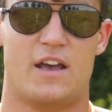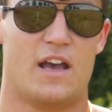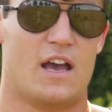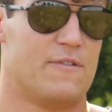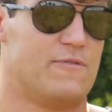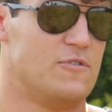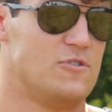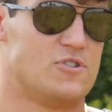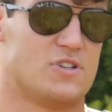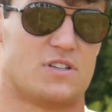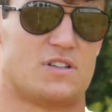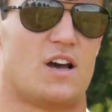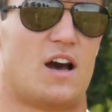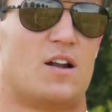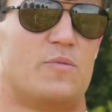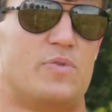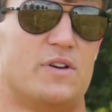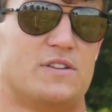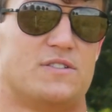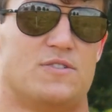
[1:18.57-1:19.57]
if you just got
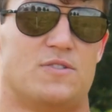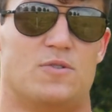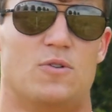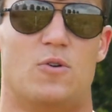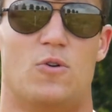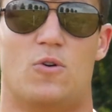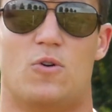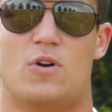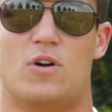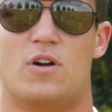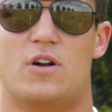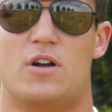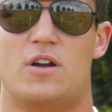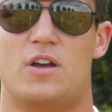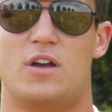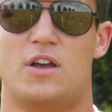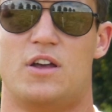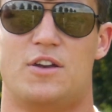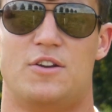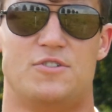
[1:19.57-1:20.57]
a pistol or
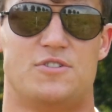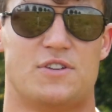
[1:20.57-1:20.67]
you